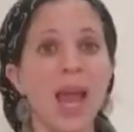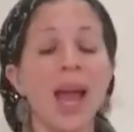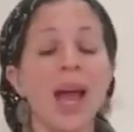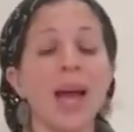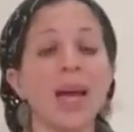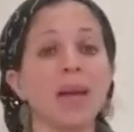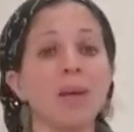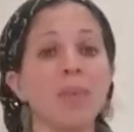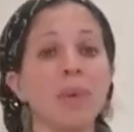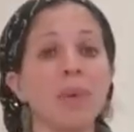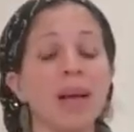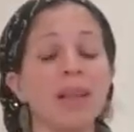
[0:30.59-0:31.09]

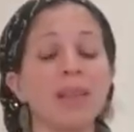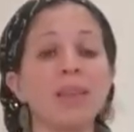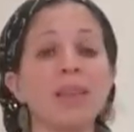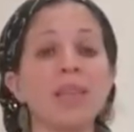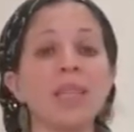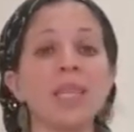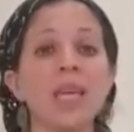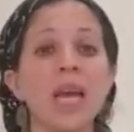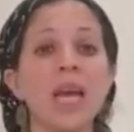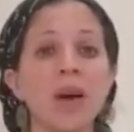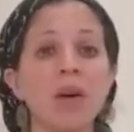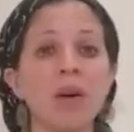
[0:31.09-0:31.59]
and about the
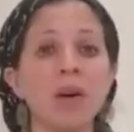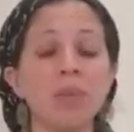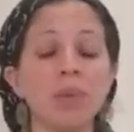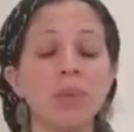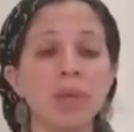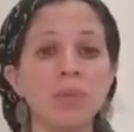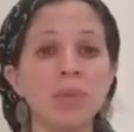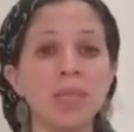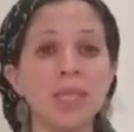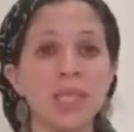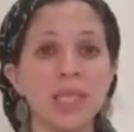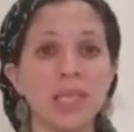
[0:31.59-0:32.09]
terrible
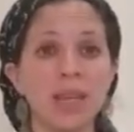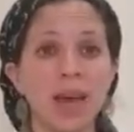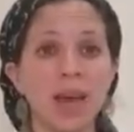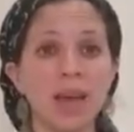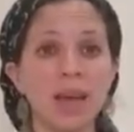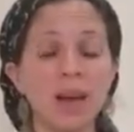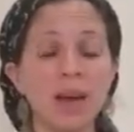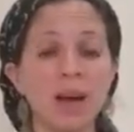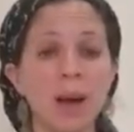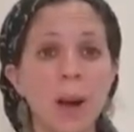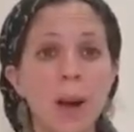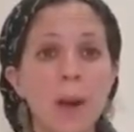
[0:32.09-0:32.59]

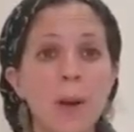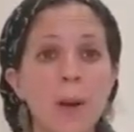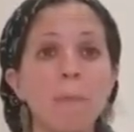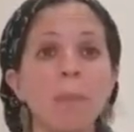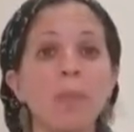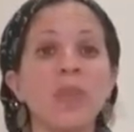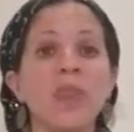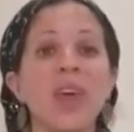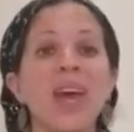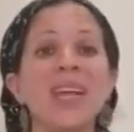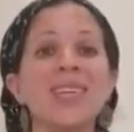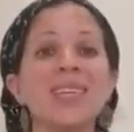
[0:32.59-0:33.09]
mistake
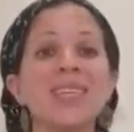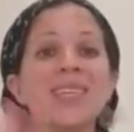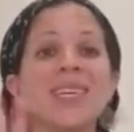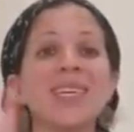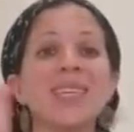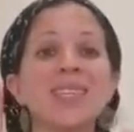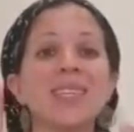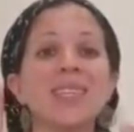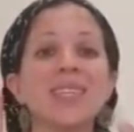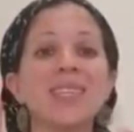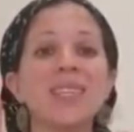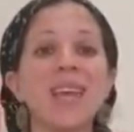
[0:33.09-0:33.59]
that
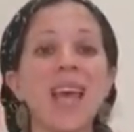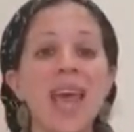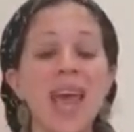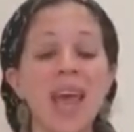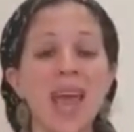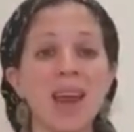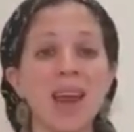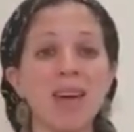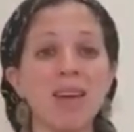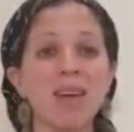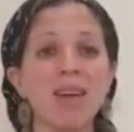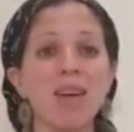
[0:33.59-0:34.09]

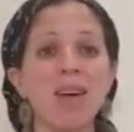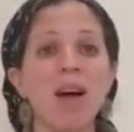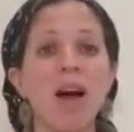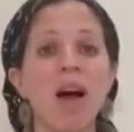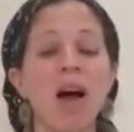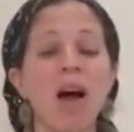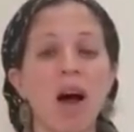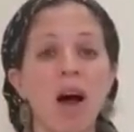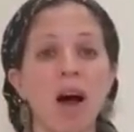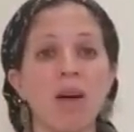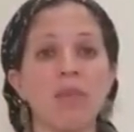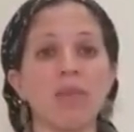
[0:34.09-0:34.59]
10
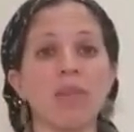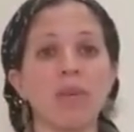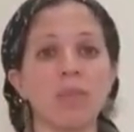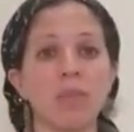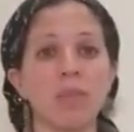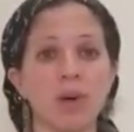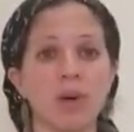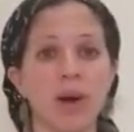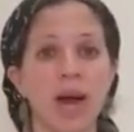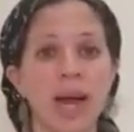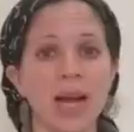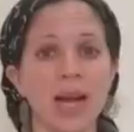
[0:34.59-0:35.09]
of the
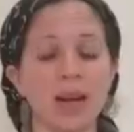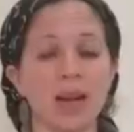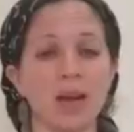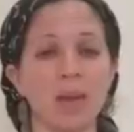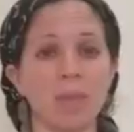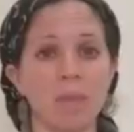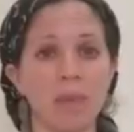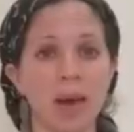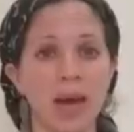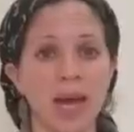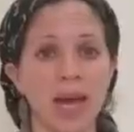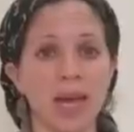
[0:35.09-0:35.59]

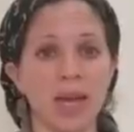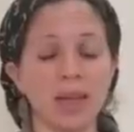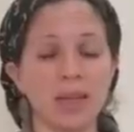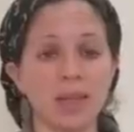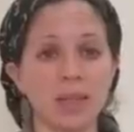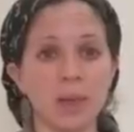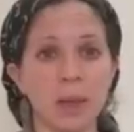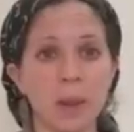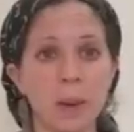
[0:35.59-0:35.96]
Meraglim made.